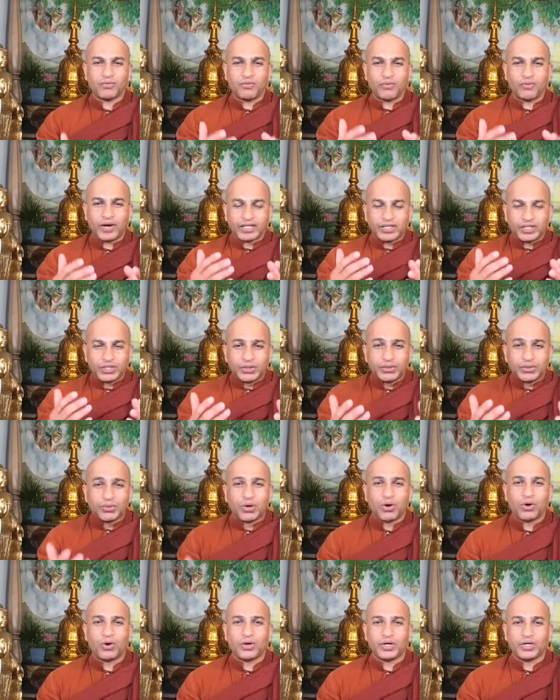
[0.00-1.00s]
What you
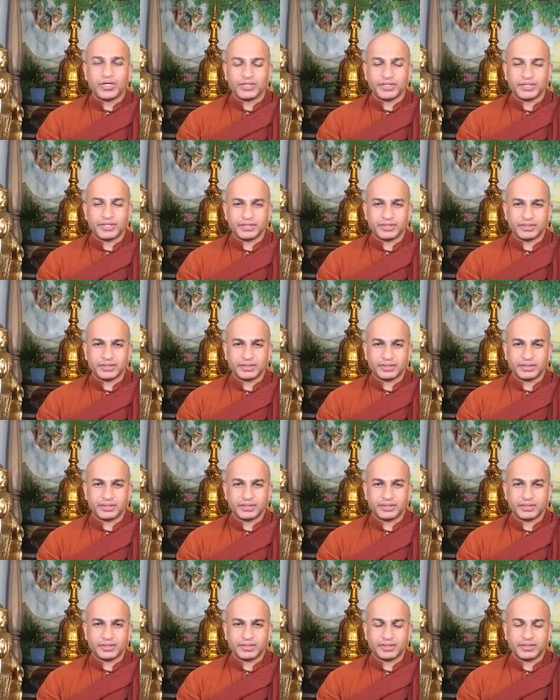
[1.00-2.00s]
hold
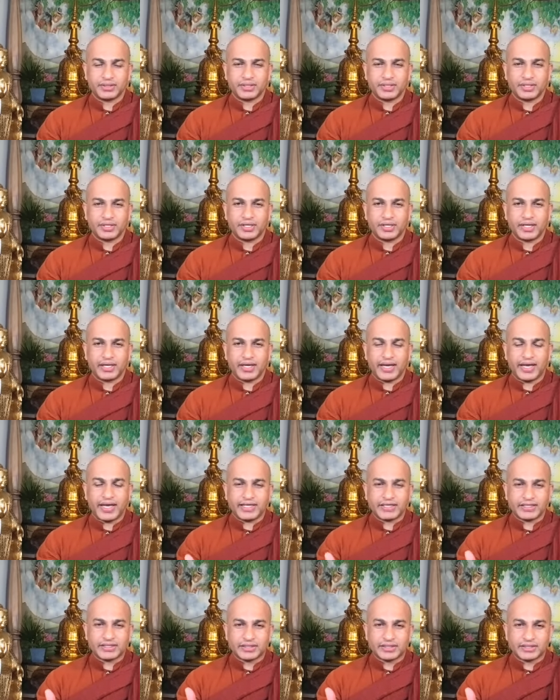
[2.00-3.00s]

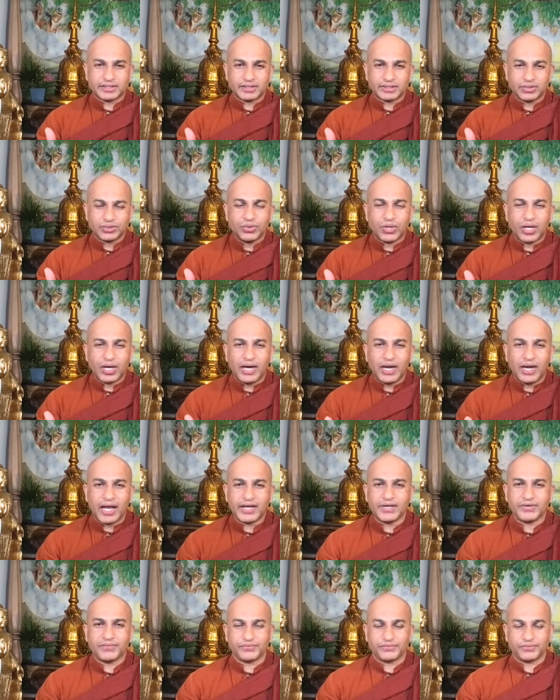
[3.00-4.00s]
as your
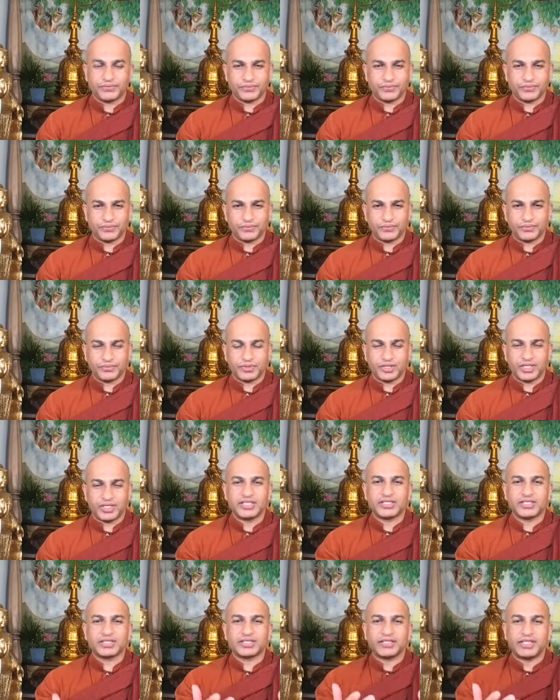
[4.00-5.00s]
life
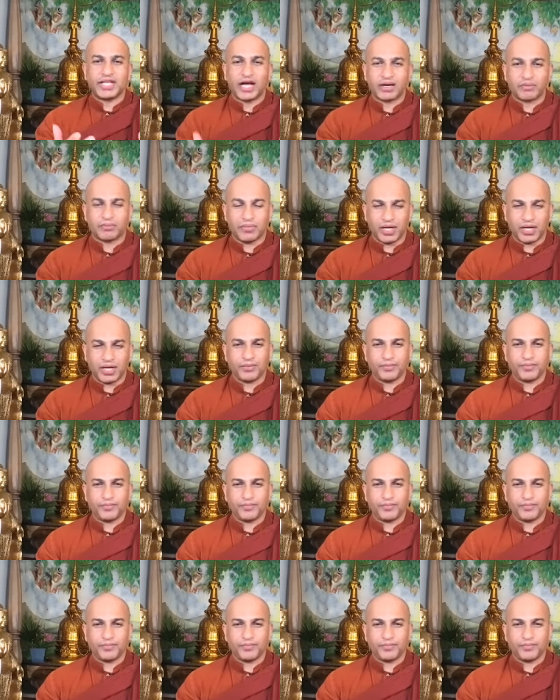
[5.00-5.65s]
is dharma.